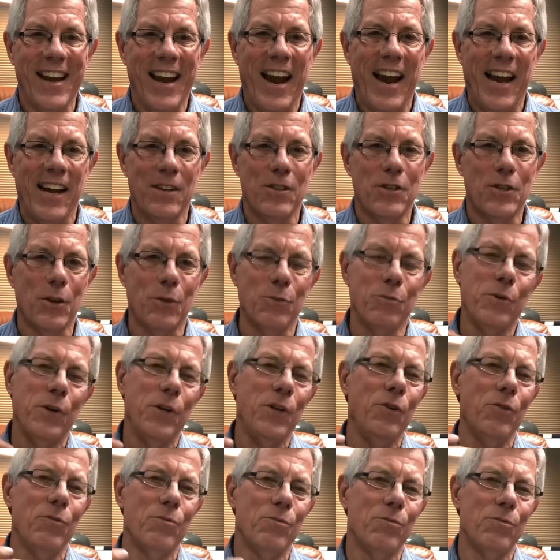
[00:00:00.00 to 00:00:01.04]
And so when
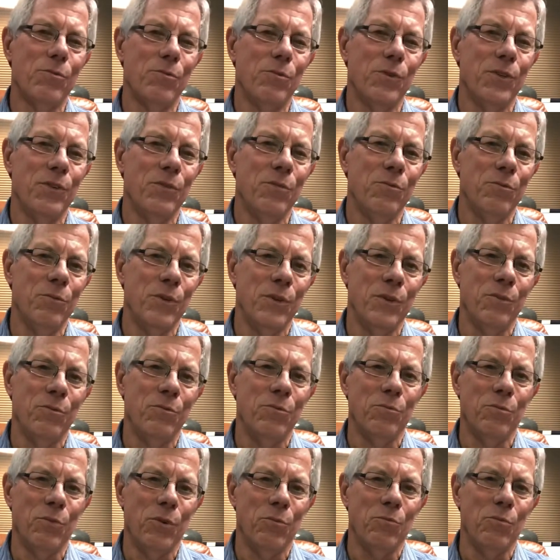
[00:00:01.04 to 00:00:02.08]
you when when
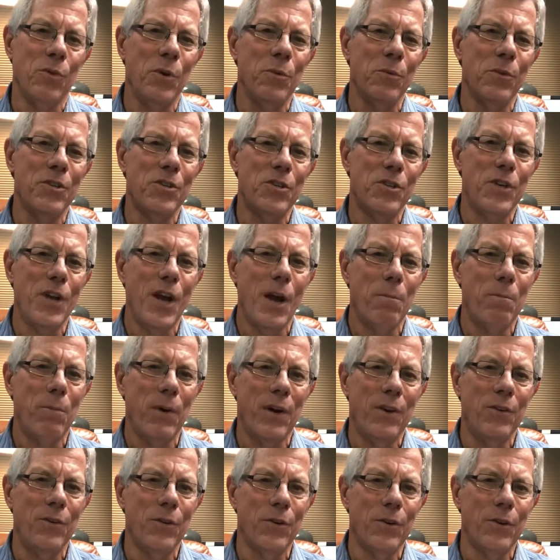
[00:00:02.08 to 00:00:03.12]
when we would step
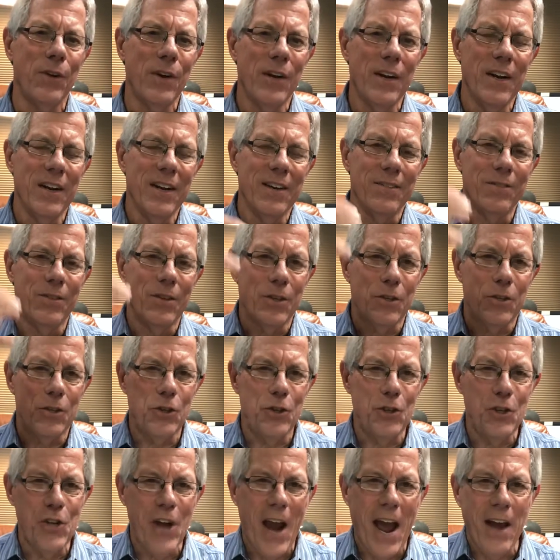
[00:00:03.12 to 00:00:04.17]
under the
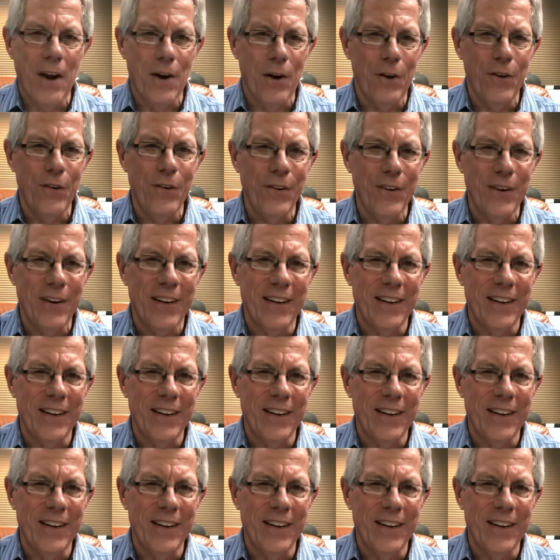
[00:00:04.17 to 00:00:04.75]
shadow